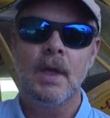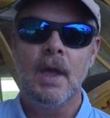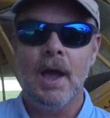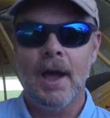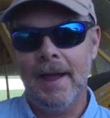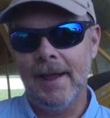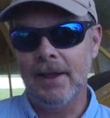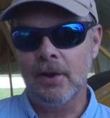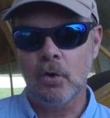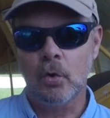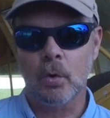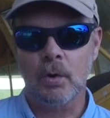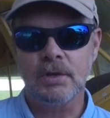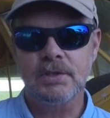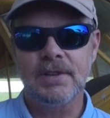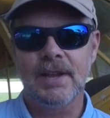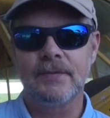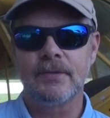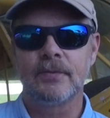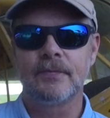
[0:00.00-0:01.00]
I, of
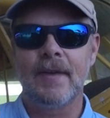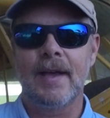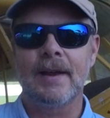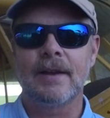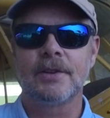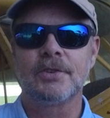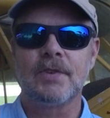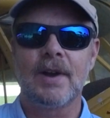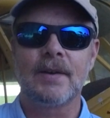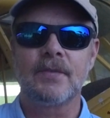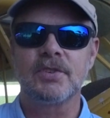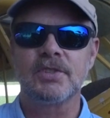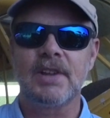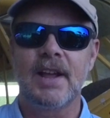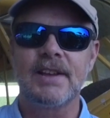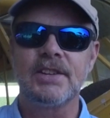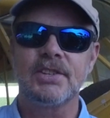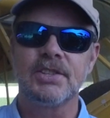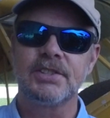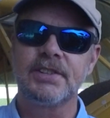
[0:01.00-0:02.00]
course, have a valid driver's
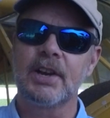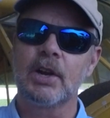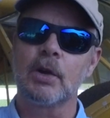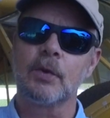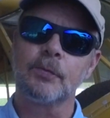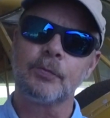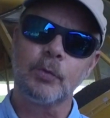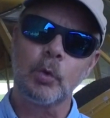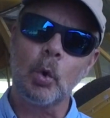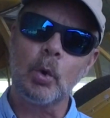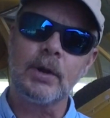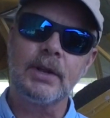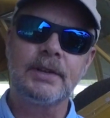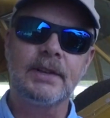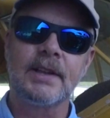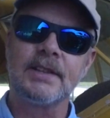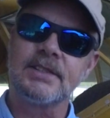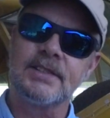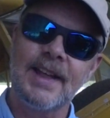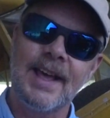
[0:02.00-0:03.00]
license here in Florida. It
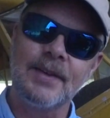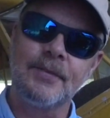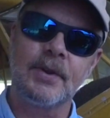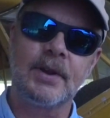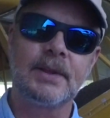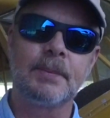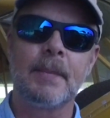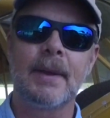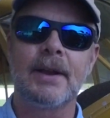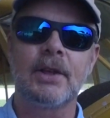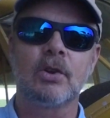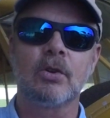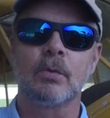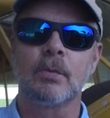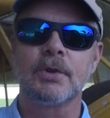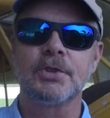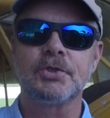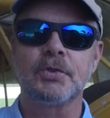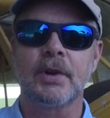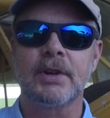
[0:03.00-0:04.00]
doesn't have any medical
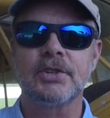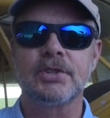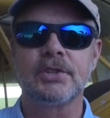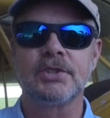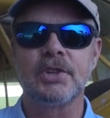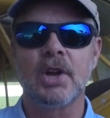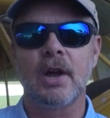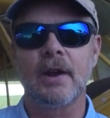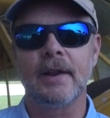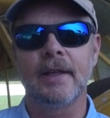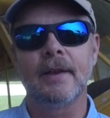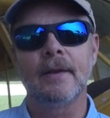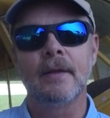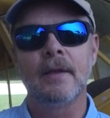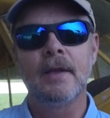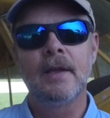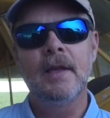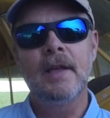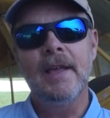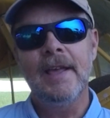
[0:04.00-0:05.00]
restrictions on it.
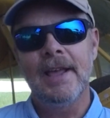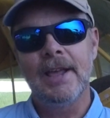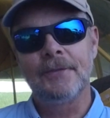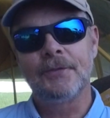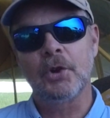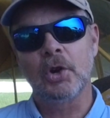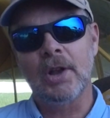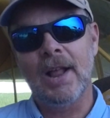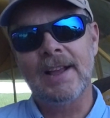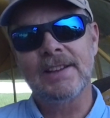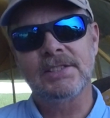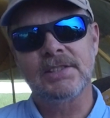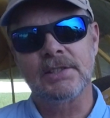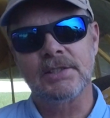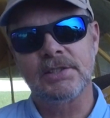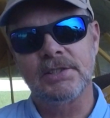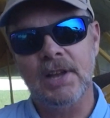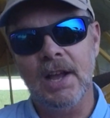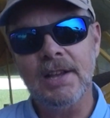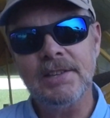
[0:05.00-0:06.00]
If your
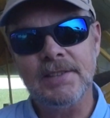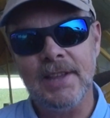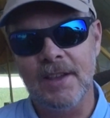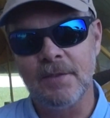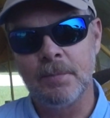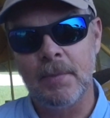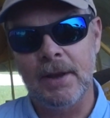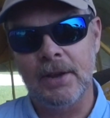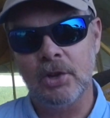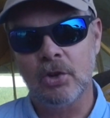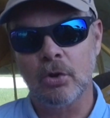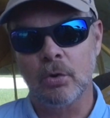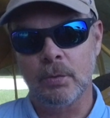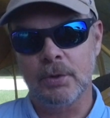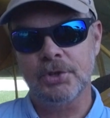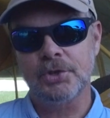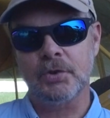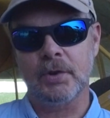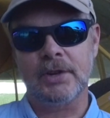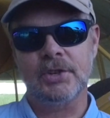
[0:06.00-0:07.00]
license does have medical
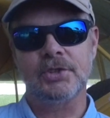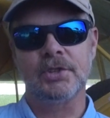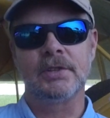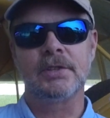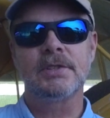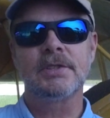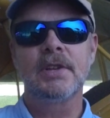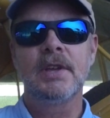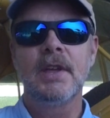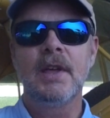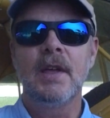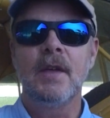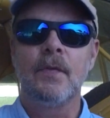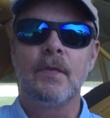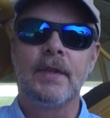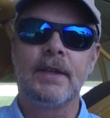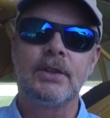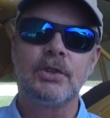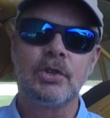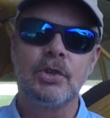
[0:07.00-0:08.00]
restrictions,
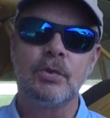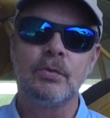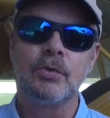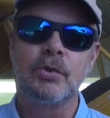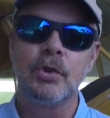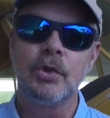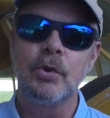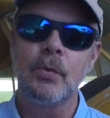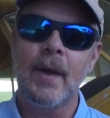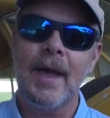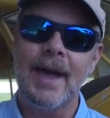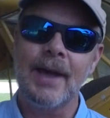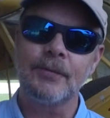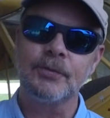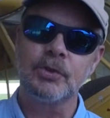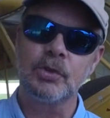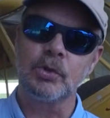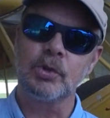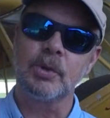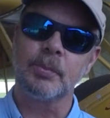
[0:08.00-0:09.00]
then you do have
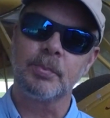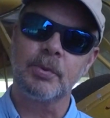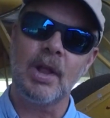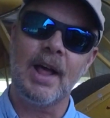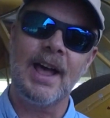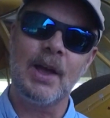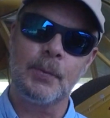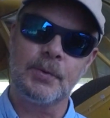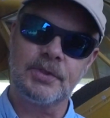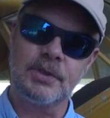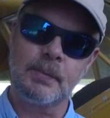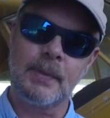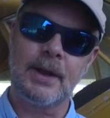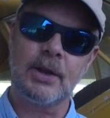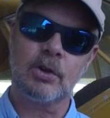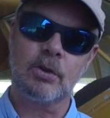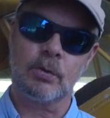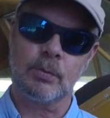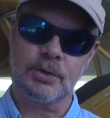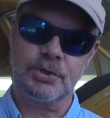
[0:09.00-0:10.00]
to comply with the
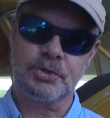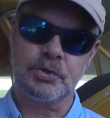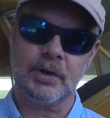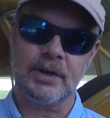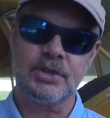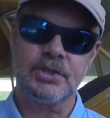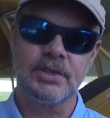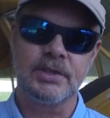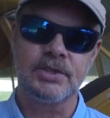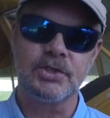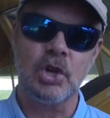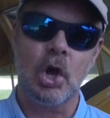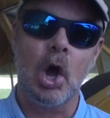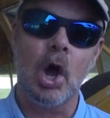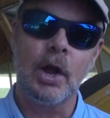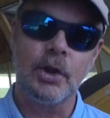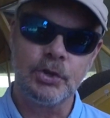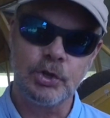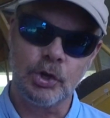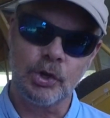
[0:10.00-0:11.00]
medical restrictions
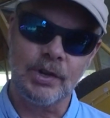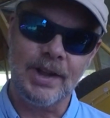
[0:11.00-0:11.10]
on your